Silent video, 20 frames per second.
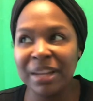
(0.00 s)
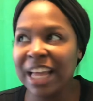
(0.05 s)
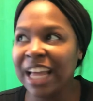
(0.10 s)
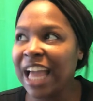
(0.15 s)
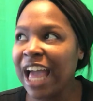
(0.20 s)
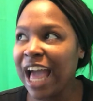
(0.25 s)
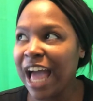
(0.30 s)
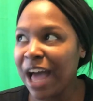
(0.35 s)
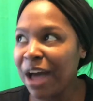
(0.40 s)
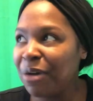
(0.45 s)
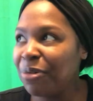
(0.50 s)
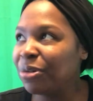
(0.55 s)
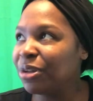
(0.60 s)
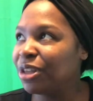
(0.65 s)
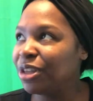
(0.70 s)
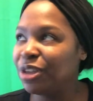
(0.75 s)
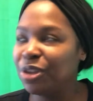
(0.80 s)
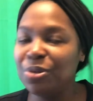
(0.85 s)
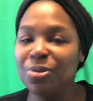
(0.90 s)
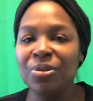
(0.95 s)
Like how
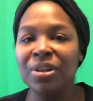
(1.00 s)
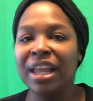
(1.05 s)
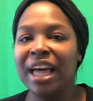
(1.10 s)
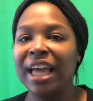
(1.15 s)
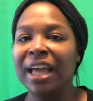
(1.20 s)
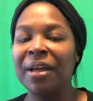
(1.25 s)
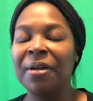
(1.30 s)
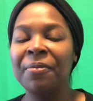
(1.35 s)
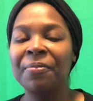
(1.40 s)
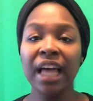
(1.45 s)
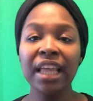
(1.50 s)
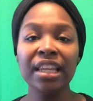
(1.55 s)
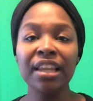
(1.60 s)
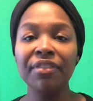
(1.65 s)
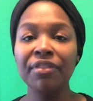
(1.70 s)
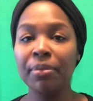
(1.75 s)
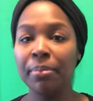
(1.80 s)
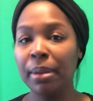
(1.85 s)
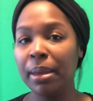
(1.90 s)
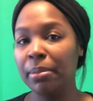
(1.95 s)
cute. Like I love
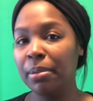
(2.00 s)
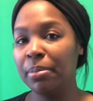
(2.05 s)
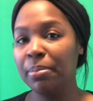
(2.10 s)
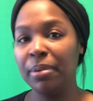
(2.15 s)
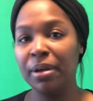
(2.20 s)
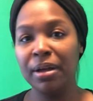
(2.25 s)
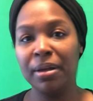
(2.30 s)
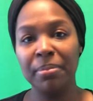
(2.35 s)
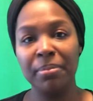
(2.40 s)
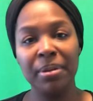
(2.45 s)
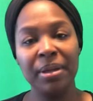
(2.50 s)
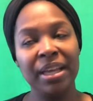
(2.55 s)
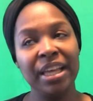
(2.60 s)
a baby bump.